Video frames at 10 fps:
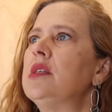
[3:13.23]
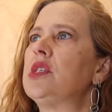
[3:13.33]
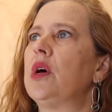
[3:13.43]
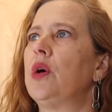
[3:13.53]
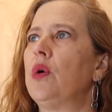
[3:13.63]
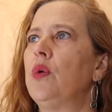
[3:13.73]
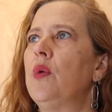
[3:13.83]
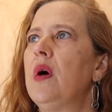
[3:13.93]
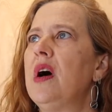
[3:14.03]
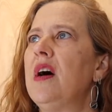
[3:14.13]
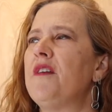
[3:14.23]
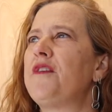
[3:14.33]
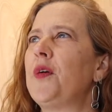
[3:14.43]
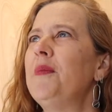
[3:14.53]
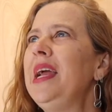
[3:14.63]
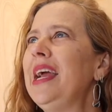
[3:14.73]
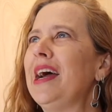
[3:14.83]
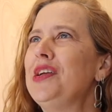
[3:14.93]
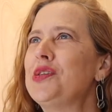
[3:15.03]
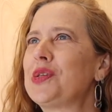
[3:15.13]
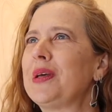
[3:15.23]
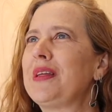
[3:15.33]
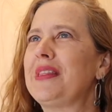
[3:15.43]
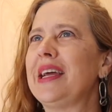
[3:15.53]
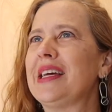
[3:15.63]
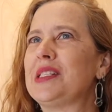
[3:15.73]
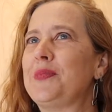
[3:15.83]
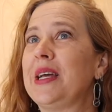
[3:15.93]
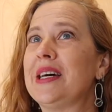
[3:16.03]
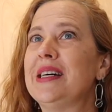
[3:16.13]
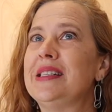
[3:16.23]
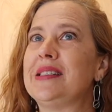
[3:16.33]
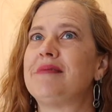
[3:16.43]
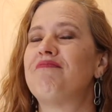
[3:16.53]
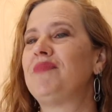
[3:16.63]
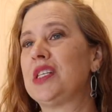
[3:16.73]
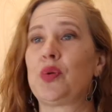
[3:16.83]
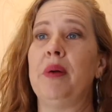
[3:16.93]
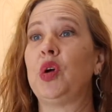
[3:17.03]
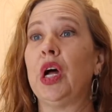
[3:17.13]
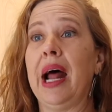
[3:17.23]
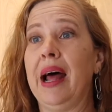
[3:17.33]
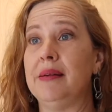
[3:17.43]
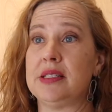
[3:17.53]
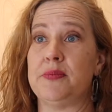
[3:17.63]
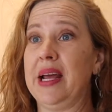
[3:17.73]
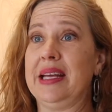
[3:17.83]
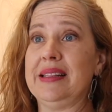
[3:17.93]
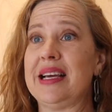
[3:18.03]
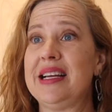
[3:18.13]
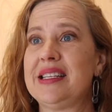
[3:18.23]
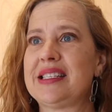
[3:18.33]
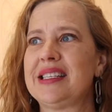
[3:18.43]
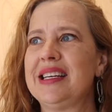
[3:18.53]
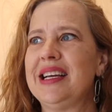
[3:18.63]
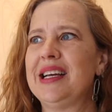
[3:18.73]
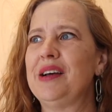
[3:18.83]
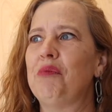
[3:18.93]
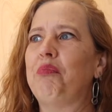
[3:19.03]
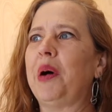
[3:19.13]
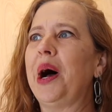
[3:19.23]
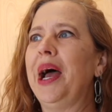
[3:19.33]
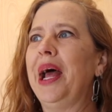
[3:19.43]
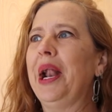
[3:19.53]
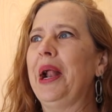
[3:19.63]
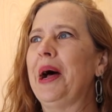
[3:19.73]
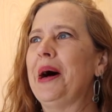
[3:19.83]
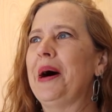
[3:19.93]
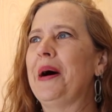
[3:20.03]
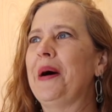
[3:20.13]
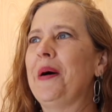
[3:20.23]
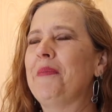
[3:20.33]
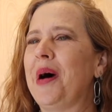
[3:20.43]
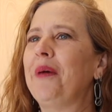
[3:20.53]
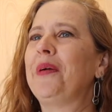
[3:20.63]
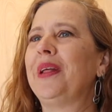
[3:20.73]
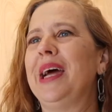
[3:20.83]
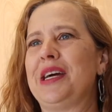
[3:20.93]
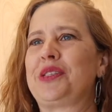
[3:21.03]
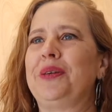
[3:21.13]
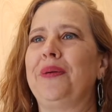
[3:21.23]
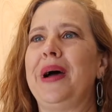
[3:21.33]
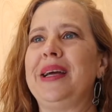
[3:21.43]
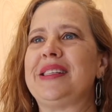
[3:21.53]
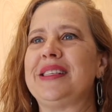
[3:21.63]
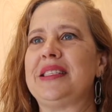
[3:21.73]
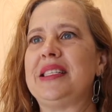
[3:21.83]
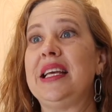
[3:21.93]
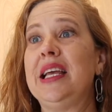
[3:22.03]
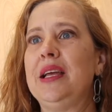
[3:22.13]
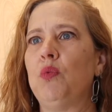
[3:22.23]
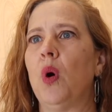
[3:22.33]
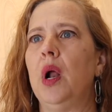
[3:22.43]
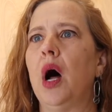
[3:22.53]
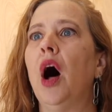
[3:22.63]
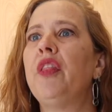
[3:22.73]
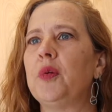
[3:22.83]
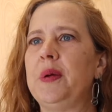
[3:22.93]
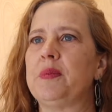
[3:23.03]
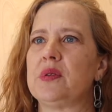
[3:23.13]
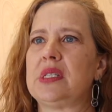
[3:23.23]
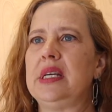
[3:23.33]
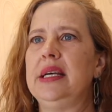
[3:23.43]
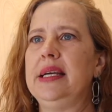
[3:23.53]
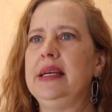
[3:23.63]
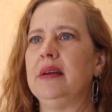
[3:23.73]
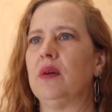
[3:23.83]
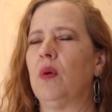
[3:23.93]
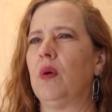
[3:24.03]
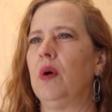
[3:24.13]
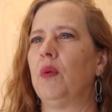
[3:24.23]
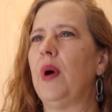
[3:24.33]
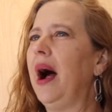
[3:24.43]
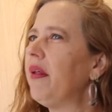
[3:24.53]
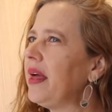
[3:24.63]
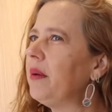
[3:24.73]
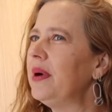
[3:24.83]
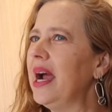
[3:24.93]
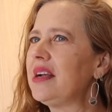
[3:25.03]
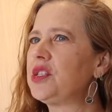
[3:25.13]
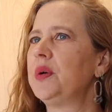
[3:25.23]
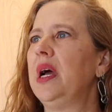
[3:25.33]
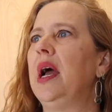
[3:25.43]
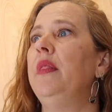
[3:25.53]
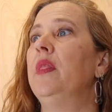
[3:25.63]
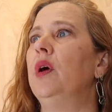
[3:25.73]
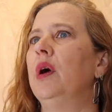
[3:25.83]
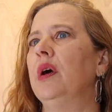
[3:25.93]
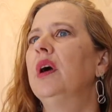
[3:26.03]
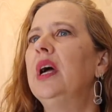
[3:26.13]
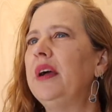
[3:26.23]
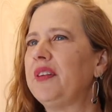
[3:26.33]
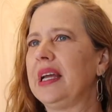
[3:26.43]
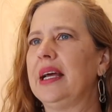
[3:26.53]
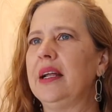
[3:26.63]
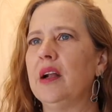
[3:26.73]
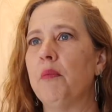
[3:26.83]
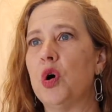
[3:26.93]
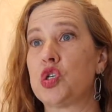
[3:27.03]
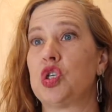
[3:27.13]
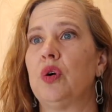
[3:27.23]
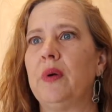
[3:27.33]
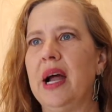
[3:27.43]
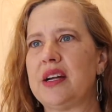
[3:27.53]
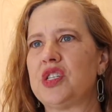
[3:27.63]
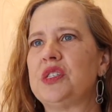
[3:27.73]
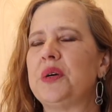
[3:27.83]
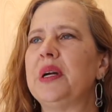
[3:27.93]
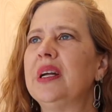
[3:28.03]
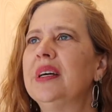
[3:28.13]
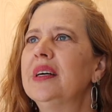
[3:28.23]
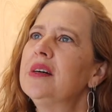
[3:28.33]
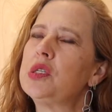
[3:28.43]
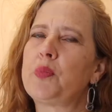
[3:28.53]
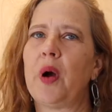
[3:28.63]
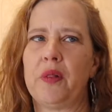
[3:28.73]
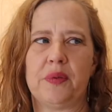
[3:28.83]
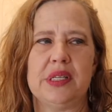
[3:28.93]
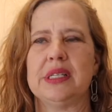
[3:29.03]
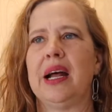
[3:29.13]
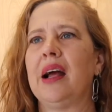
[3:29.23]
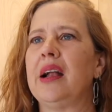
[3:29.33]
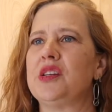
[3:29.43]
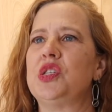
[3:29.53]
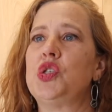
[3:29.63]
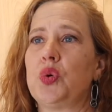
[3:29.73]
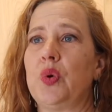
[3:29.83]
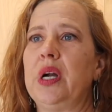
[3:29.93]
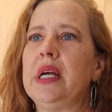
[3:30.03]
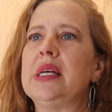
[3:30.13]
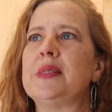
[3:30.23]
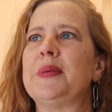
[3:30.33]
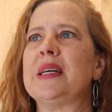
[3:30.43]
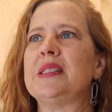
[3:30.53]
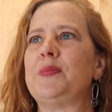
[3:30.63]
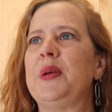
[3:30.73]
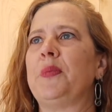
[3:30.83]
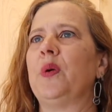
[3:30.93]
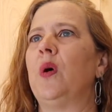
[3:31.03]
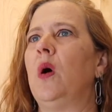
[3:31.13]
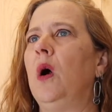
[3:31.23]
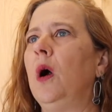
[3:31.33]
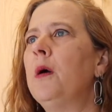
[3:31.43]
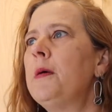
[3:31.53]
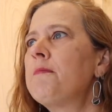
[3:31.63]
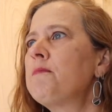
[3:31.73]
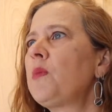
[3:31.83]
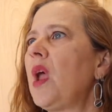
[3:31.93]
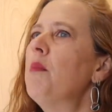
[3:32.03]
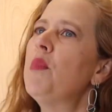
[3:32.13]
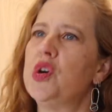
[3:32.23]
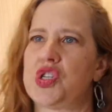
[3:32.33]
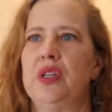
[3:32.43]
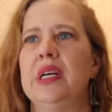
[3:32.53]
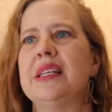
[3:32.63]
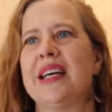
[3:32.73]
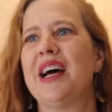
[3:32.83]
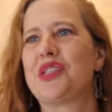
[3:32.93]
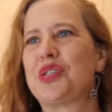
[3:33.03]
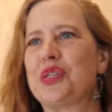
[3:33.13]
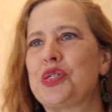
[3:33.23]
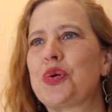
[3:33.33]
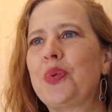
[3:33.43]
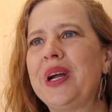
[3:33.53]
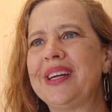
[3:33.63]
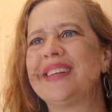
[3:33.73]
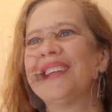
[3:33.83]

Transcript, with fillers: So for me, I usually think it's because that's what I'm good at is making things, but um, I really actually like to see what other people see or how they react to it and their if they get an emotional reaction to it. This part of the reason I got into jewelry is because people are emotionally attached to jewelry.